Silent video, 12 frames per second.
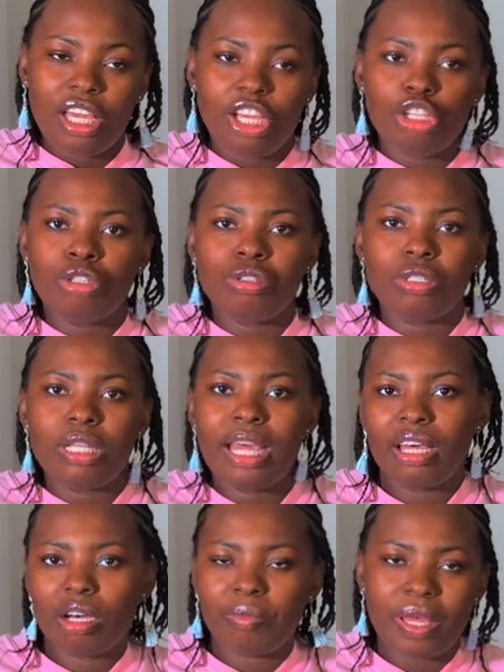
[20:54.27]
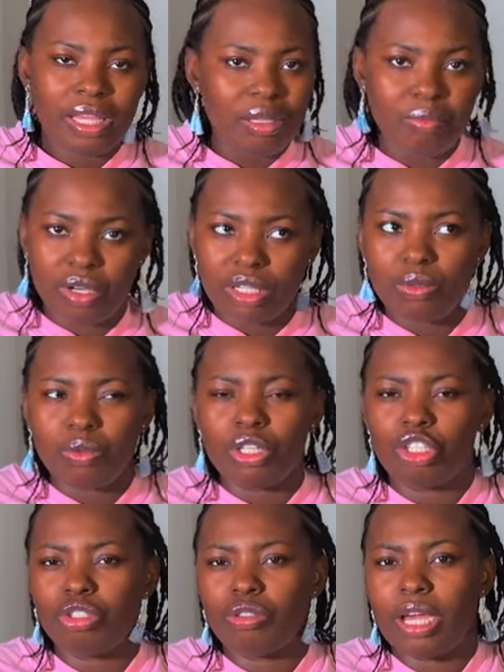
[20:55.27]
it should help anybody who
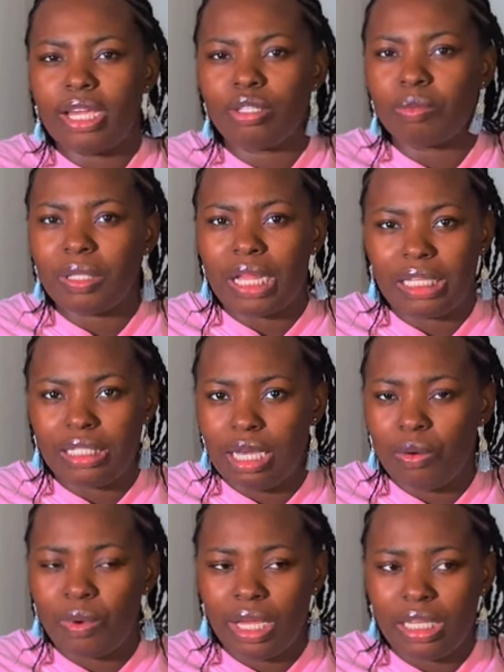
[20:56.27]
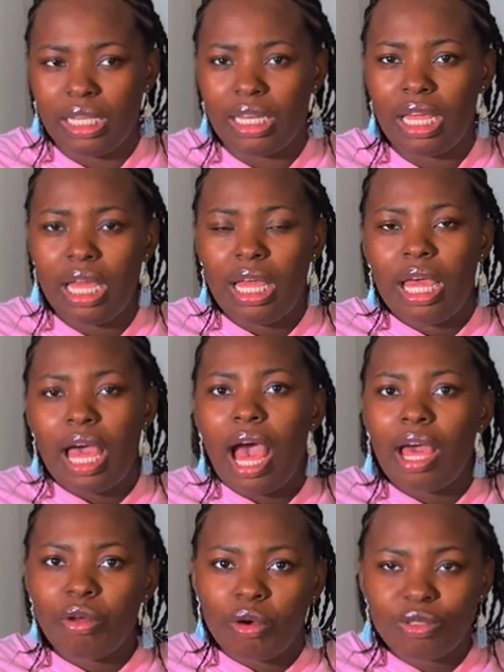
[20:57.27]
is trying to plan their wedding.
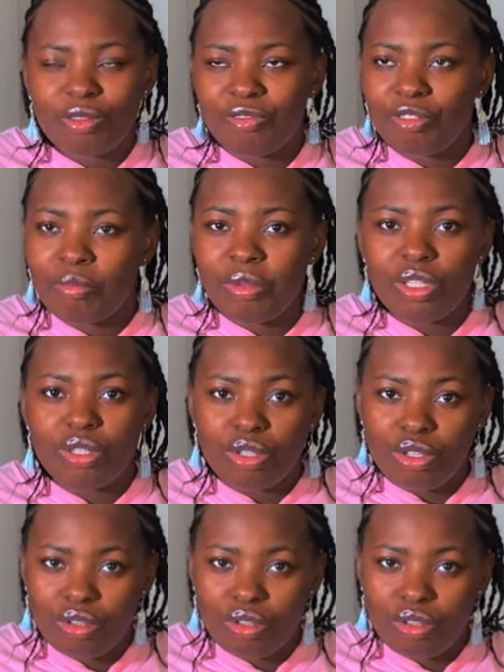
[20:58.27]
And also from me to